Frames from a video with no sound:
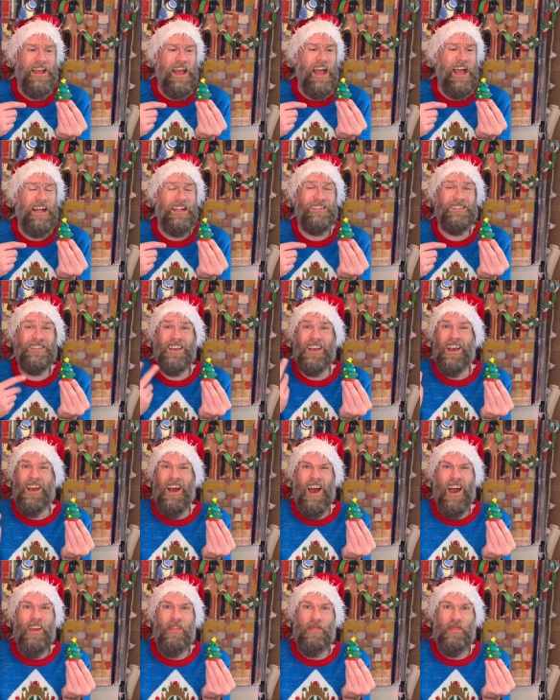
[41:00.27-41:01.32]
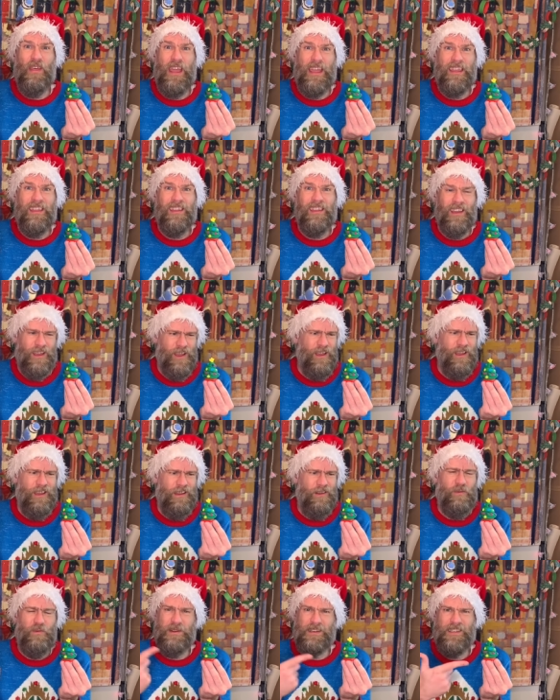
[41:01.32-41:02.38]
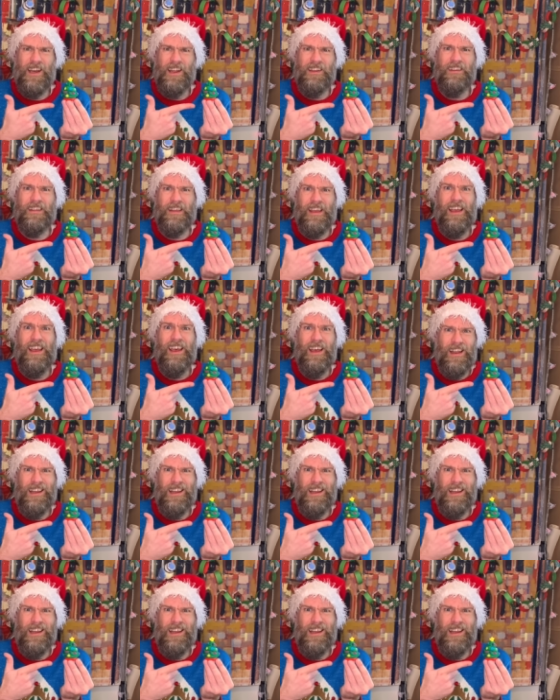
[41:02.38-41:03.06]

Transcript: And I think we're done here.